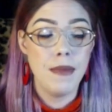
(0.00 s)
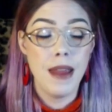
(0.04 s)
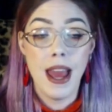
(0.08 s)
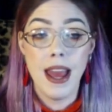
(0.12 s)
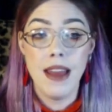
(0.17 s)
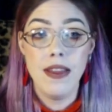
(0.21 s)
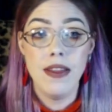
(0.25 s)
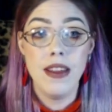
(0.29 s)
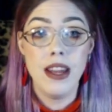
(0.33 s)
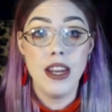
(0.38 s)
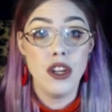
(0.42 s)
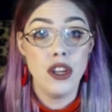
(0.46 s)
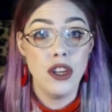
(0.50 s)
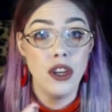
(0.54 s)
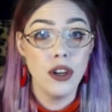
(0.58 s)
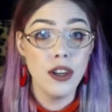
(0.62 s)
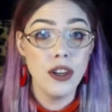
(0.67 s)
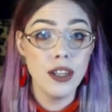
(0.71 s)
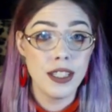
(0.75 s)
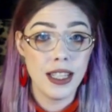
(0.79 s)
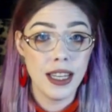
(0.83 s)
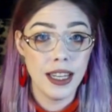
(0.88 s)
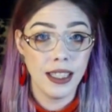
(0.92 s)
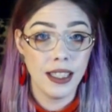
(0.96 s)
And then you're
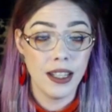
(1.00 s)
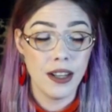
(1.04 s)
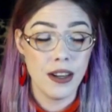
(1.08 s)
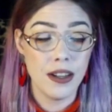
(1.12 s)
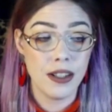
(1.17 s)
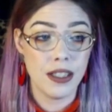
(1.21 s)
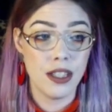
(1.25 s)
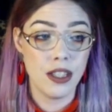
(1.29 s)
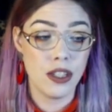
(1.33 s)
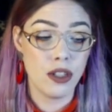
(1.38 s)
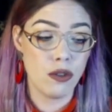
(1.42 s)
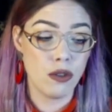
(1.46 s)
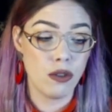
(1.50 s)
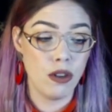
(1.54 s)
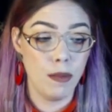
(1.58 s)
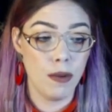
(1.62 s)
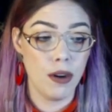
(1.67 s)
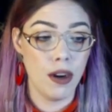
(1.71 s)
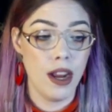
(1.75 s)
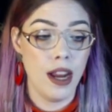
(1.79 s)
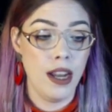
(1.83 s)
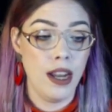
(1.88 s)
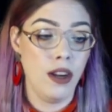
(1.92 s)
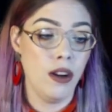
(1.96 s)
sitting there as the streamer
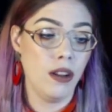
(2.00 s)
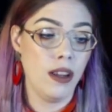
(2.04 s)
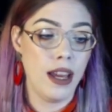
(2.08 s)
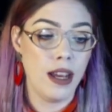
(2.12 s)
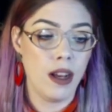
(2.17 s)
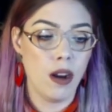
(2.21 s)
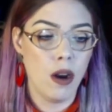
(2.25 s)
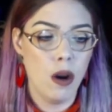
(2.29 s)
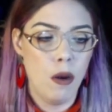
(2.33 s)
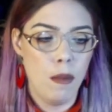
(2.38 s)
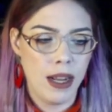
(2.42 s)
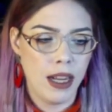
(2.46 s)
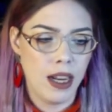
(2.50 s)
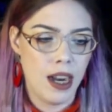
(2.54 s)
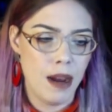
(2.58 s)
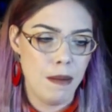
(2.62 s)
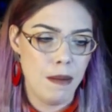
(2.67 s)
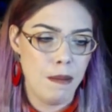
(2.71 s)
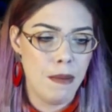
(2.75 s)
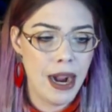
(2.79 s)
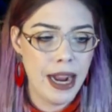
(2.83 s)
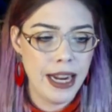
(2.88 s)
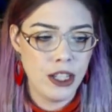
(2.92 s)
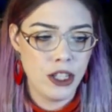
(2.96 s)
and you're like, oh my God,
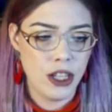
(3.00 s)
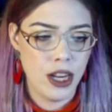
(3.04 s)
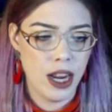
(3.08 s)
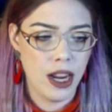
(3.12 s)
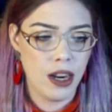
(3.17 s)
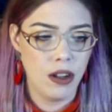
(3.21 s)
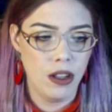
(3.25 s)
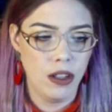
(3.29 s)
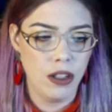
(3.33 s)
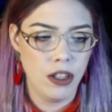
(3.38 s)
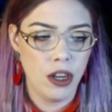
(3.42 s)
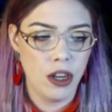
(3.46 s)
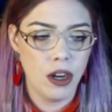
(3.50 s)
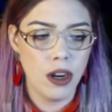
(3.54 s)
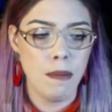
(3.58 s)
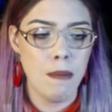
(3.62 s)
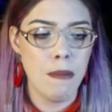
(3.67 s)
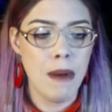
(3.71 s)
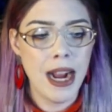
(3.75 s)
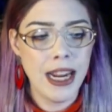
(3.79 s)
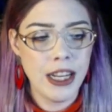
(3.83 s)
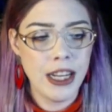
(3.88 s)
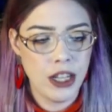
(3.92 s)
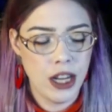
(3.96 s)
my channel, you're in
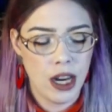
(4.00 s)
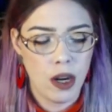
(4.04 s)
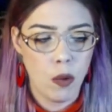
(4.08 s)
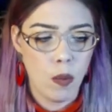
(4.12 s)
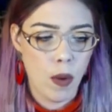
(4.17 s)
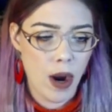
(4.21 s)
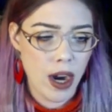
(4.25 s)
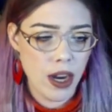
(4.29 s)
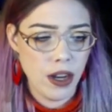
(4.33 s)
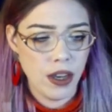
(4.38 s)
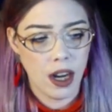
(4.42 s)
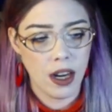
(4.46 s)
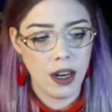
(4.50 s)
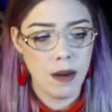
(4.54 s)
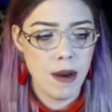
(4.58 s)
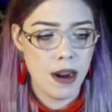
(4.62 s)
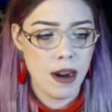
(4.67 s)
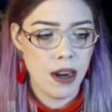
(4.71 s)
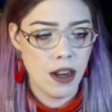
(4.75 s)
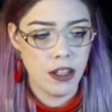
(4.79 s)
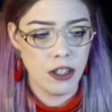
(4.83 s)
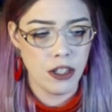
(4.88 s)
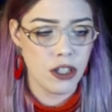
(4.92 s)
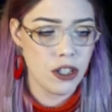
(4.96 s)
my channel. Why are you talking about
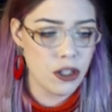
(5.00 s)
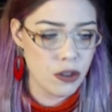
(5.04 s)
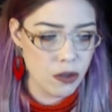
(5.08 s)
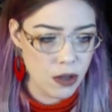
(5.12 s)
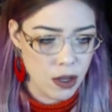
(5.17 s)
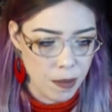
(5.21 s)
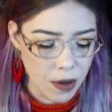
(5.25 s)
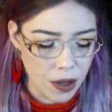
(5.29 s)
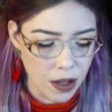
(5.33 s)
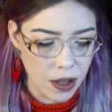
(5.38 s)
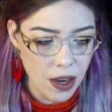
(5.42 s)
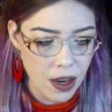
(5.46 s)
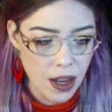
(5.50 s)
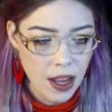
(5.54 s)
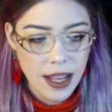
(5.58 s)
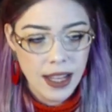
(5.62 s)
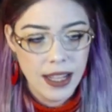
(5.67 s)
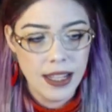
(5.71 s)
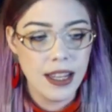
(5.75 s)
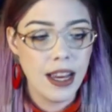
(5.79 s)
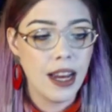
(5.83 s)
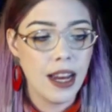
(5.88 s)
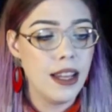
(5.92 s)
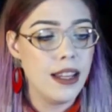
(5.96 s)
another streamer?
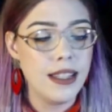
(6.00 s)
You got